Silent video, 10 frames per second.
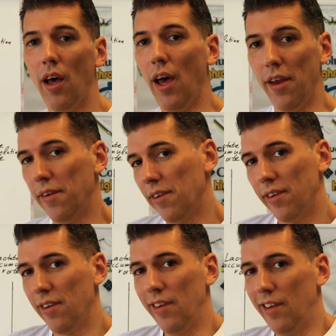And
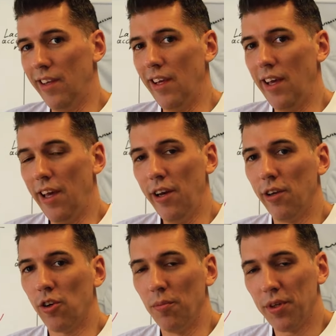in
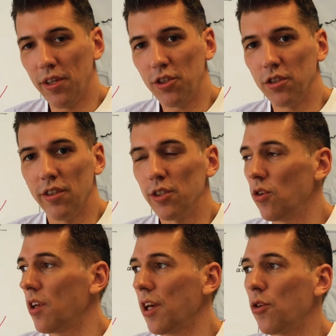a competition, it's
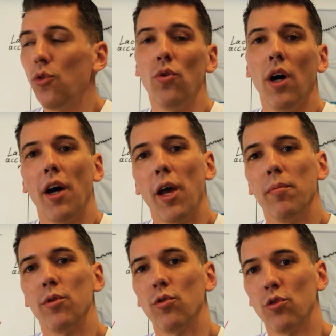not like you are
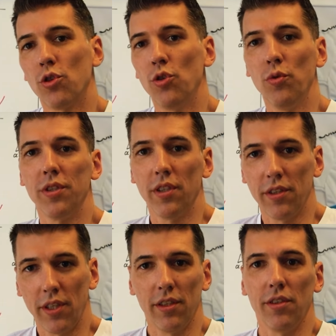able to choose the
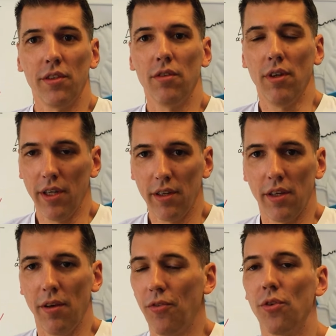intensity,
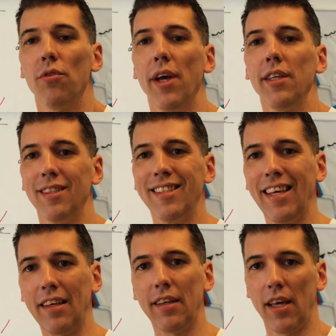right? If the race
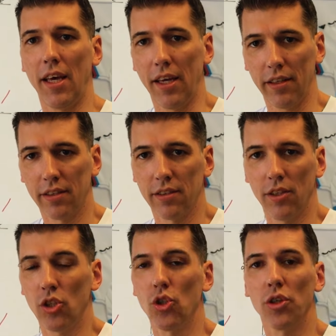dictates
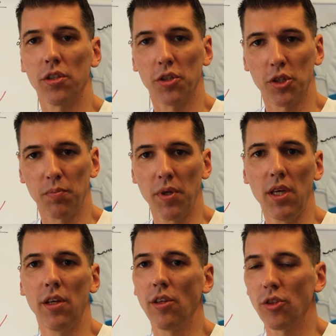a certain
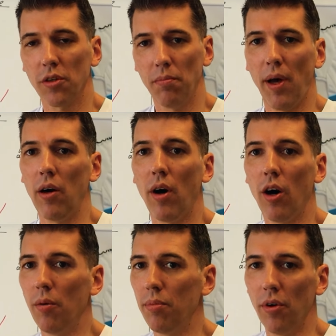speed, a certain power
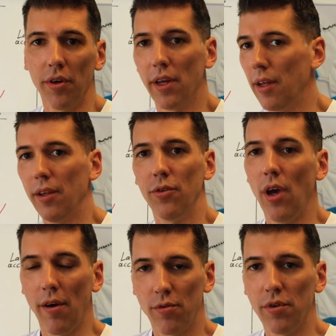output,
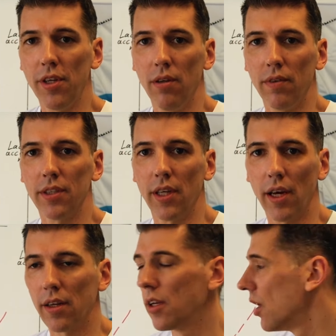you have to deal with
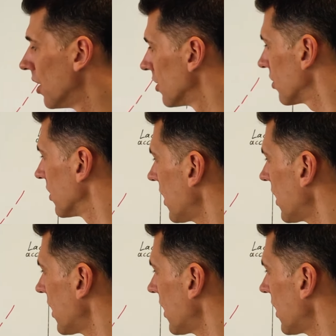that. So